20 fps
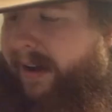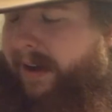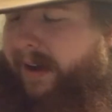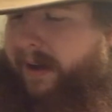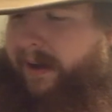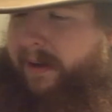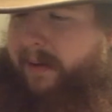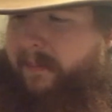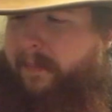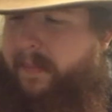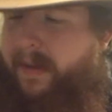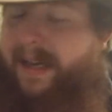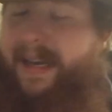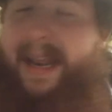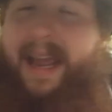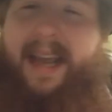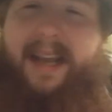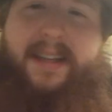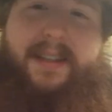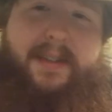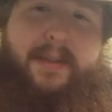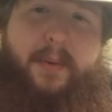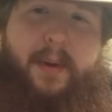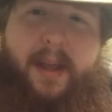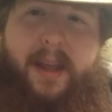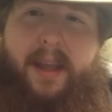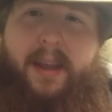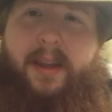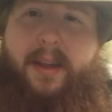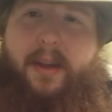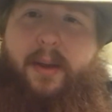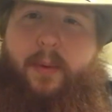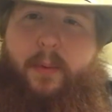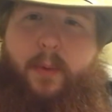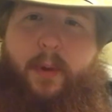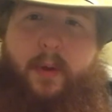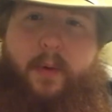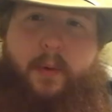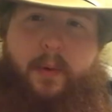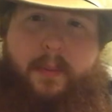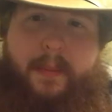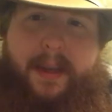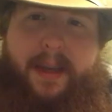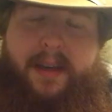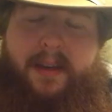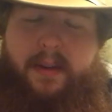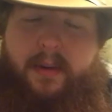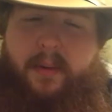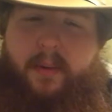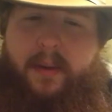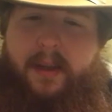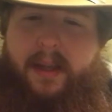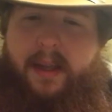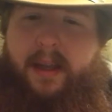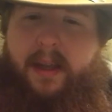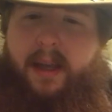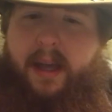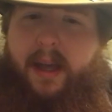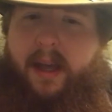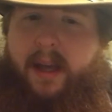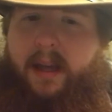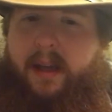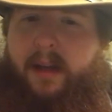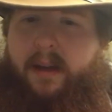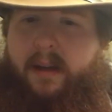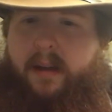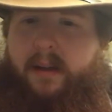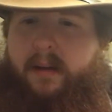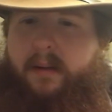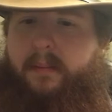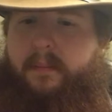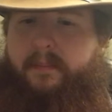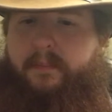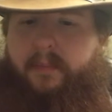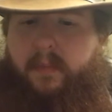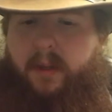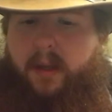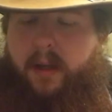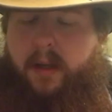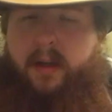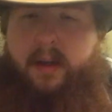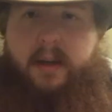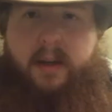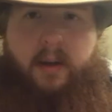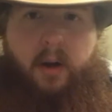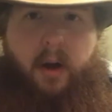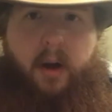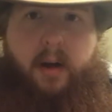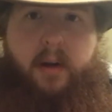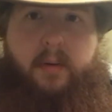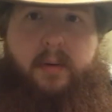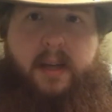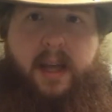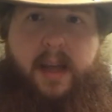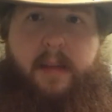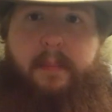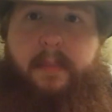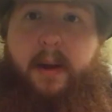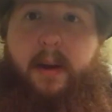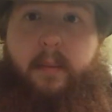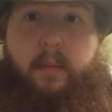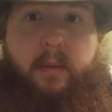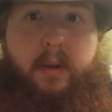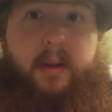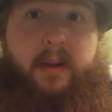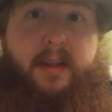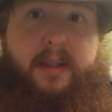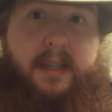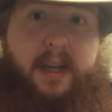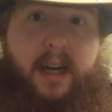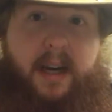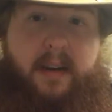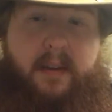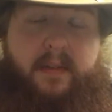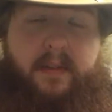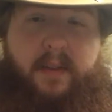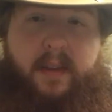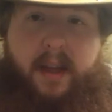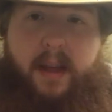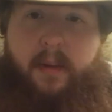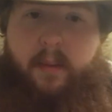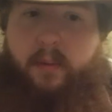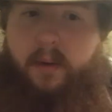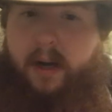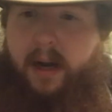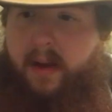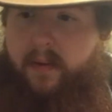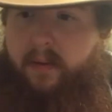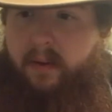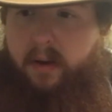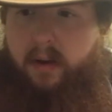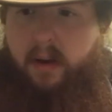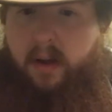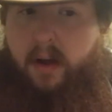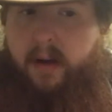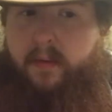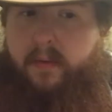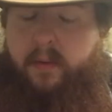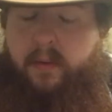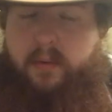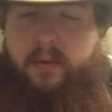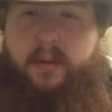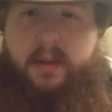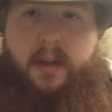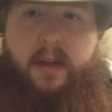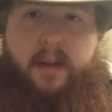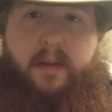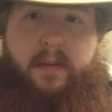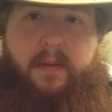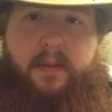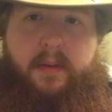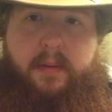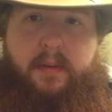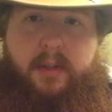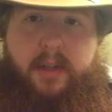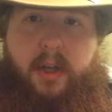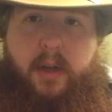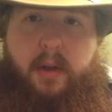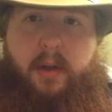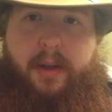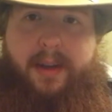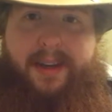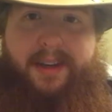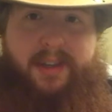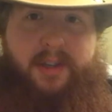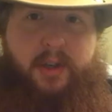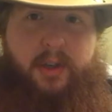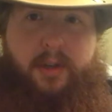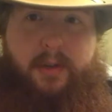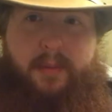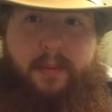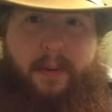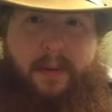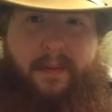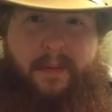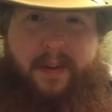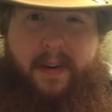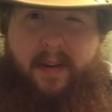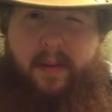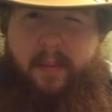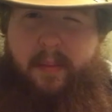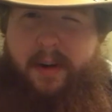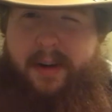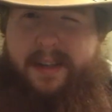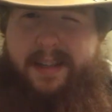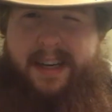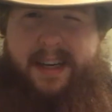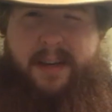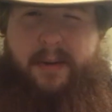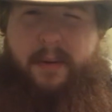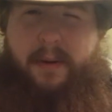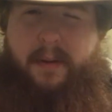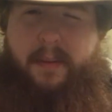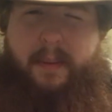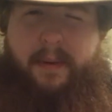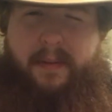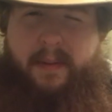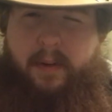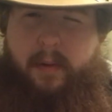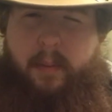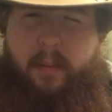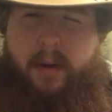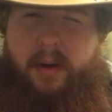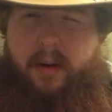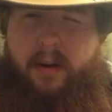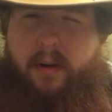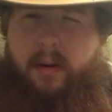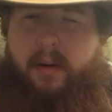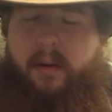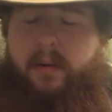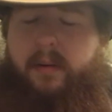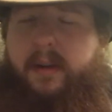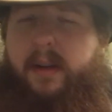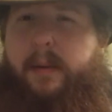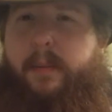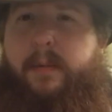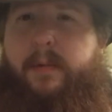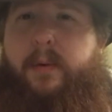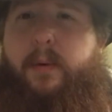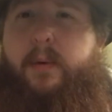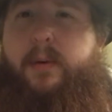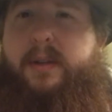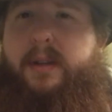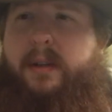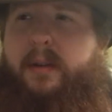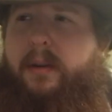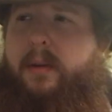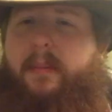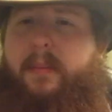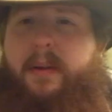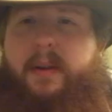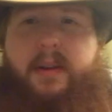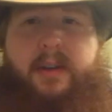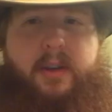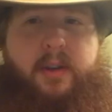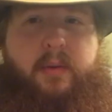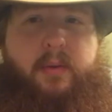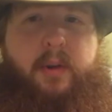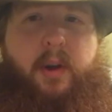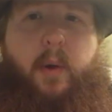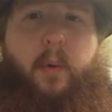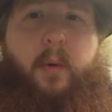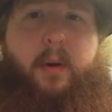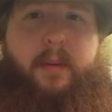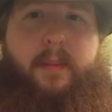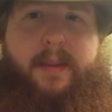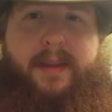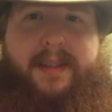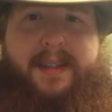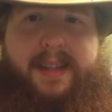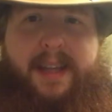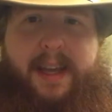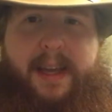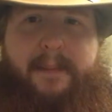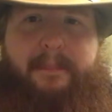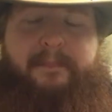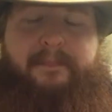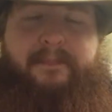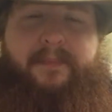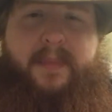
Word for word: Um, next week, we will be doing um, cargo tape. I'm really excited for that. We're going to have a lot of cool stuff to show you. I'm going to show you some of my favorite brands. I do have my favorite brand of cargo tape. Of course I do. But you don't want to miss that.